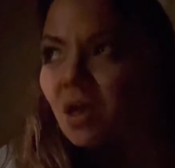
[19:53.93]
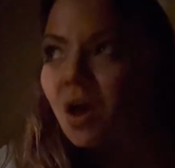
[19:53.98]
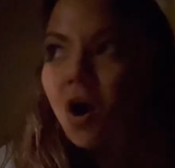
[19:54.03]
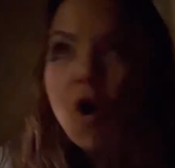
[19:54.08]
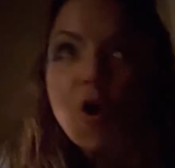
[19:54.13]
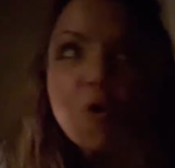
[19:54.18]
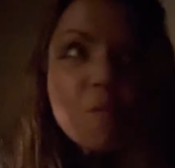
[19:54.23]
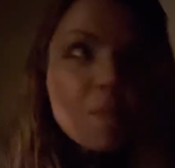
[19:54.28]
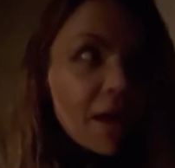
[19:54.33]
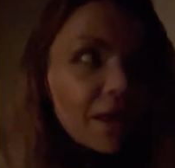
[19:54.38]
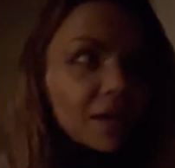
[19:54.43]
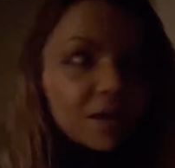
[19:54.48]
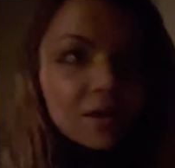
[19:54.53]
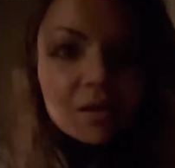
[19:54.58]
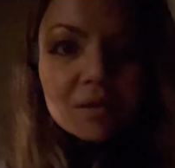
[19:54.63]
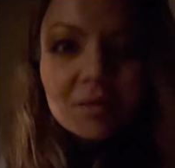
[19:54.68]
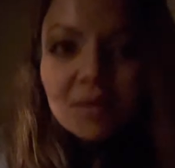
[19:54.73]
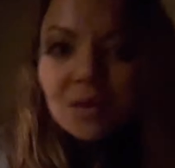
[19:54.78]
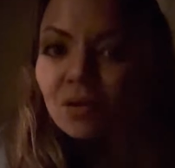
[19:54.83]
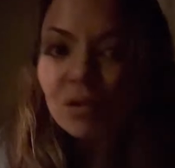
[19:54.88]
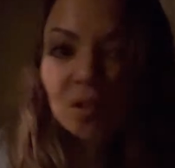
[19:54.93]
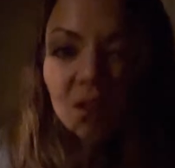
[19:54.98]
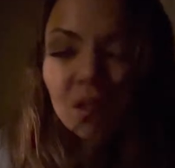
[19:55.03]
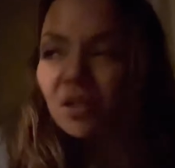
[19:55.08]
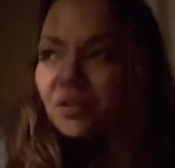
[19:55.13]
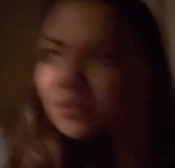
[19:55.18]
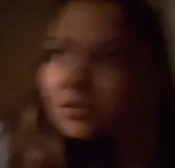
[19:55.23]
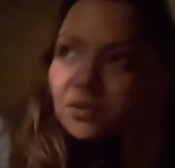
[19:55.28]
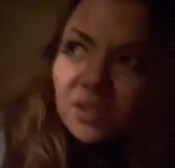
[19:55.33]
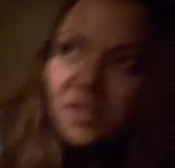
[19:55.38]
Oh, my.
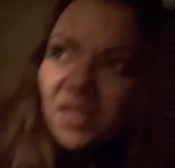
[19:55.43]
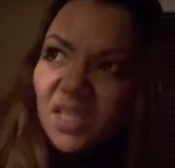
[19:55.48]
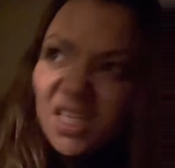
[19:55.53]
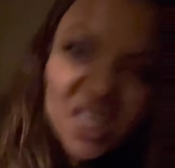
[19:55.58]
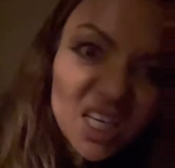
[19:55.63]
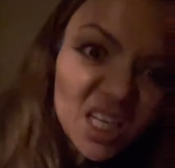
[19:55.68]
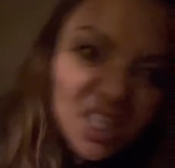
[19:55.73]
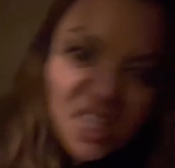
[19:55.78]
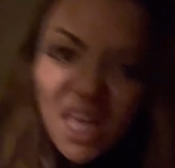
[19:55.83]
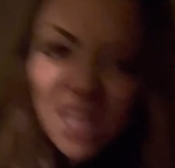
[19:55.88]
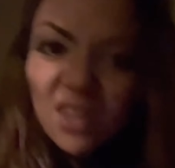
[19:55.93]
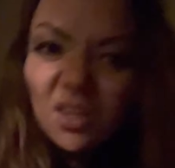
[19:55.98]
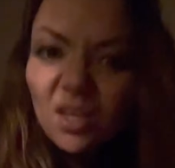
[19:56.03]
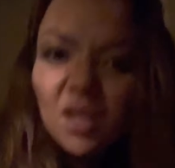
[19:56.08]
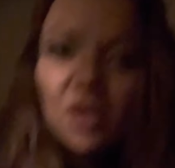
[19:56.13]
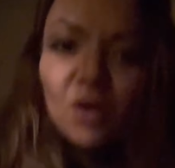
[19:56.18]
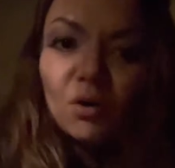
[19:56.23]
Did I hear that?